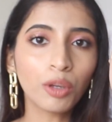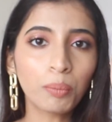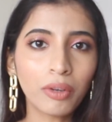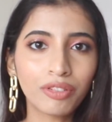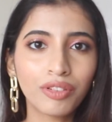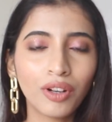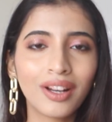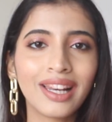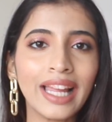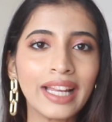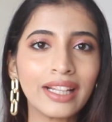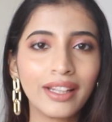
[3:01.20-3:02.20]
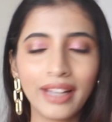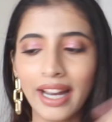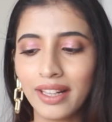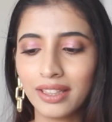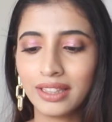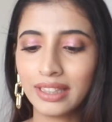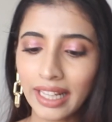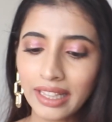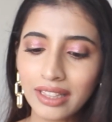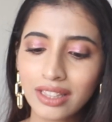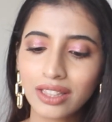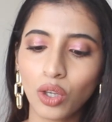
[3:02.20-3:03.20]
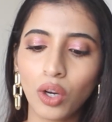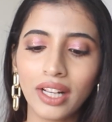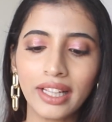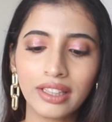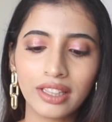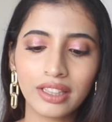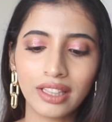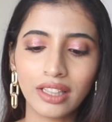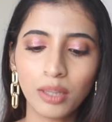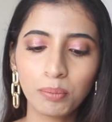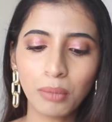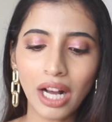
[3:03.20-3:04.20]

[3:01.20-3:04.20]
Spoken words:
you prefer like red tints or like tinted lip